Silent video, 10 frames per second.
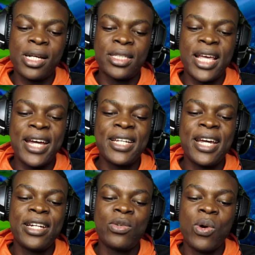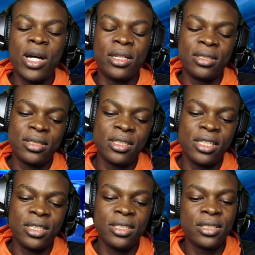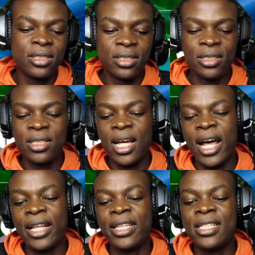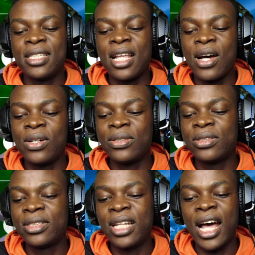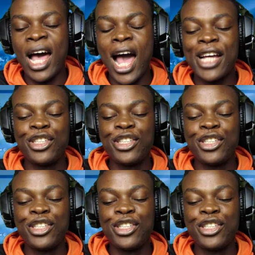thirteen eighty-one. At least now, I